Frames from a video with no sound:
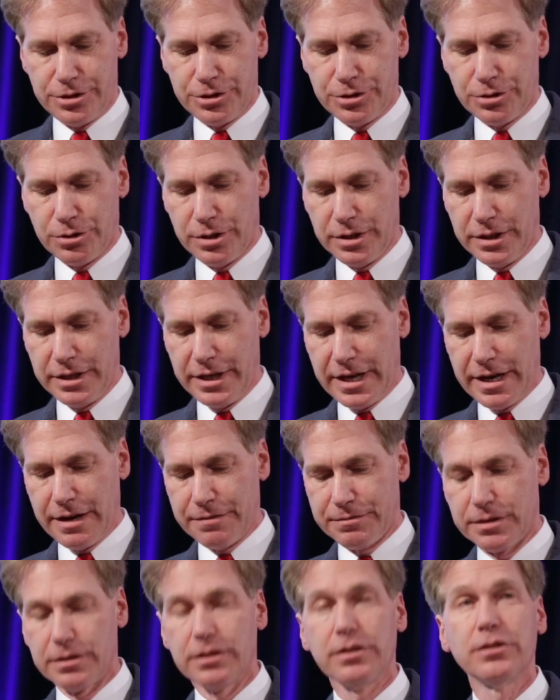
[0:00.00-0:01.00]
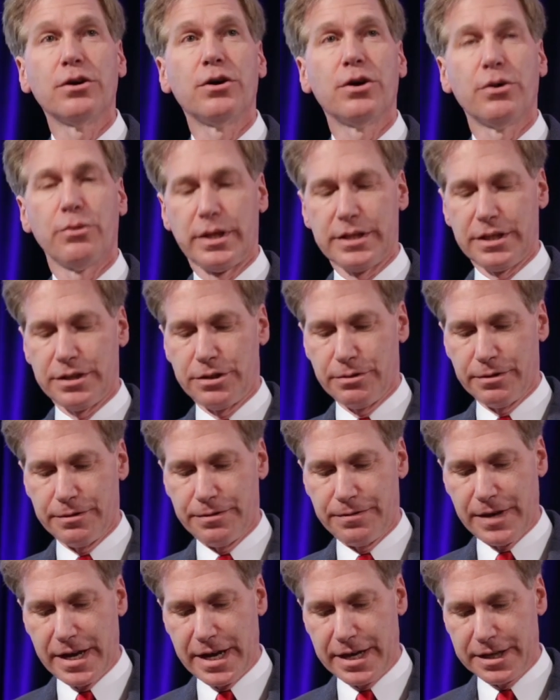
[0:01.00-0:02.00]
shortly after the law went into
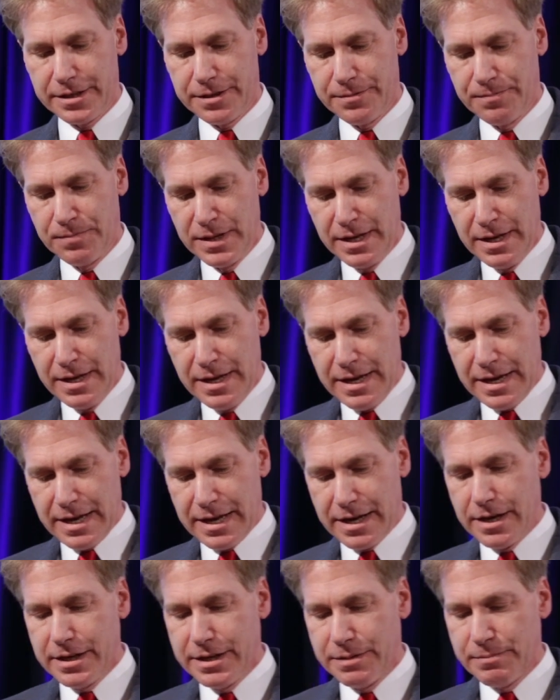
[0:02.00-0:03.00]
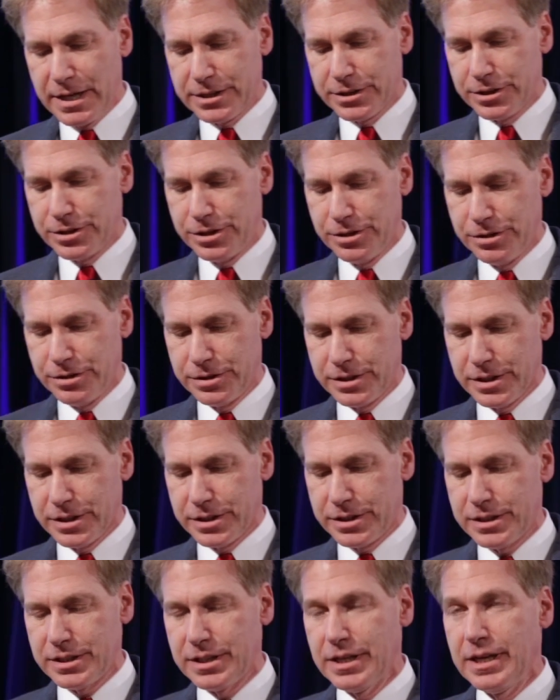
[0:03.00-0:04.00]
effect in
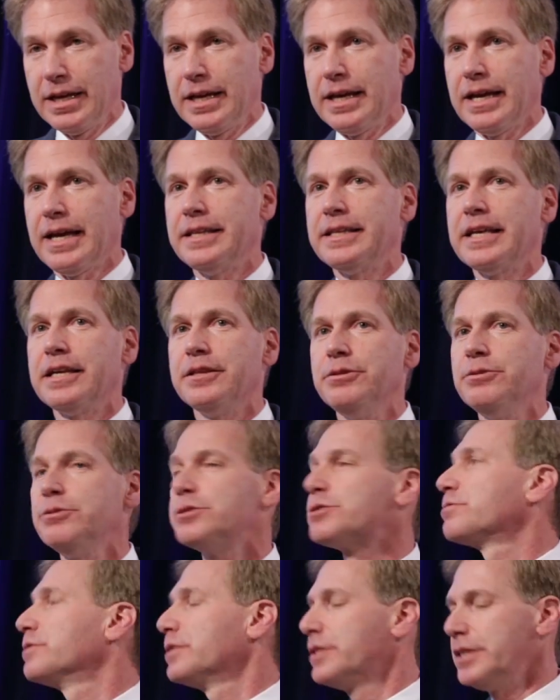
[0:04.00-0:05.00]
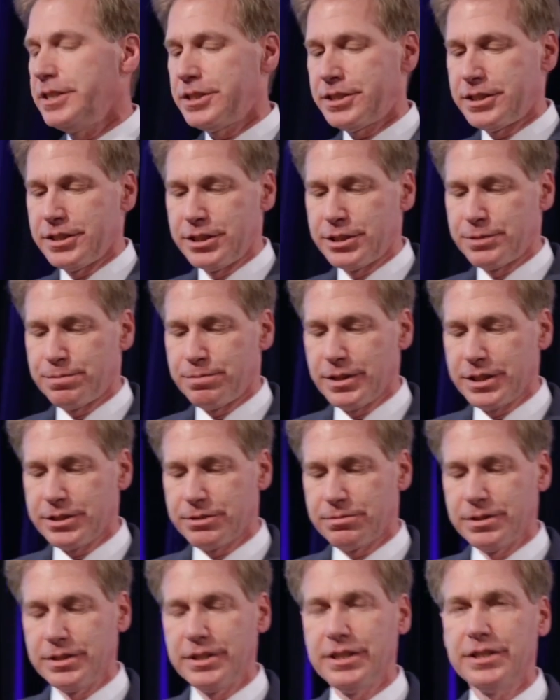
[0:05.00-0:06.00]
Massachusetts. And then news releases,
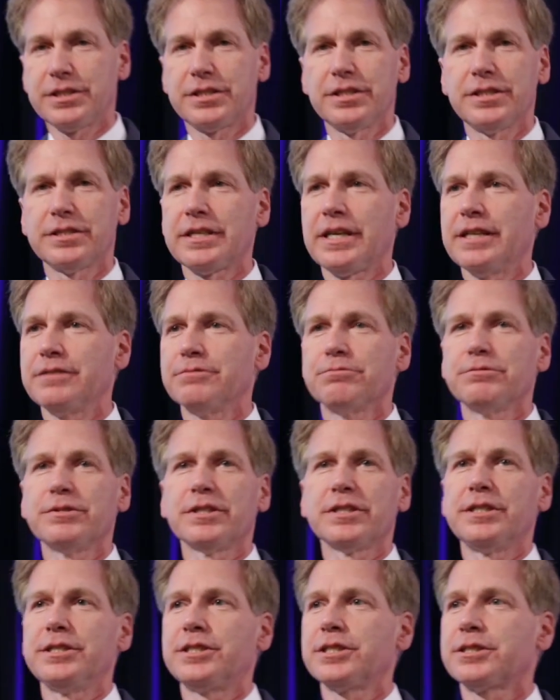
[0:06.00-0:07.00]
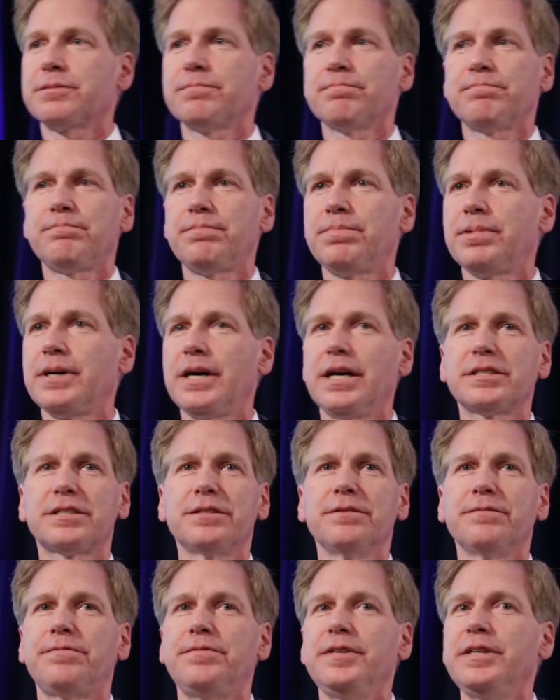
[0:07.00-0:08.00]
press releases, and really just
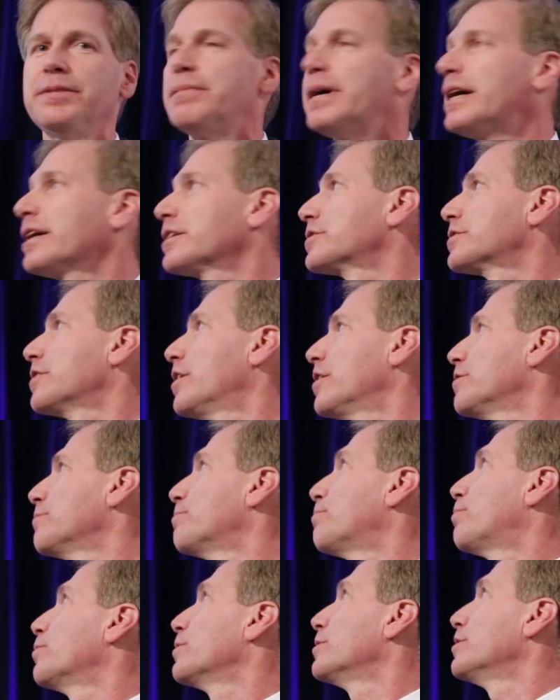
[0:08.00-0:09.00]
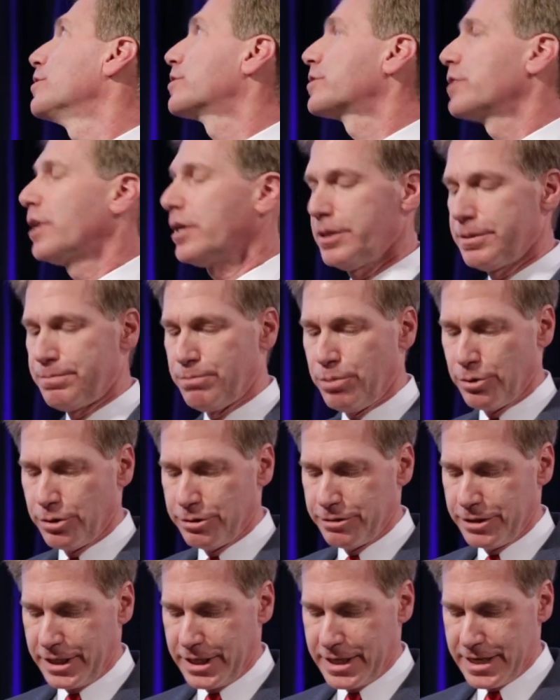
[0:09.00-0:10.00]
positive feedback started
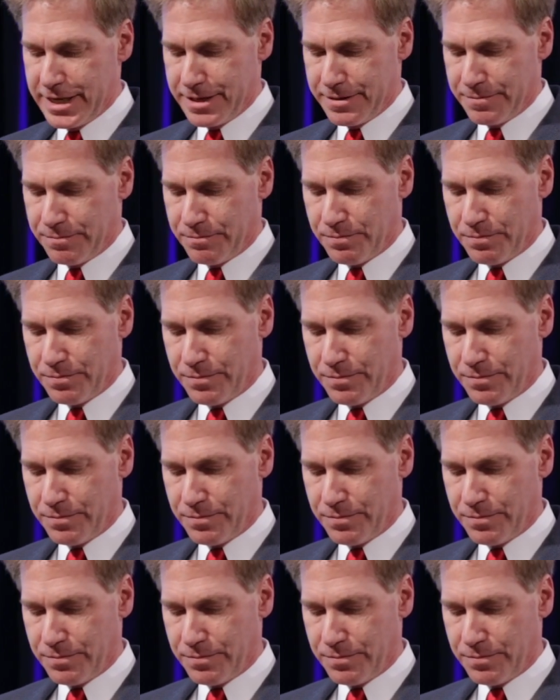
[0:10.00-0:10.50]
pouring in.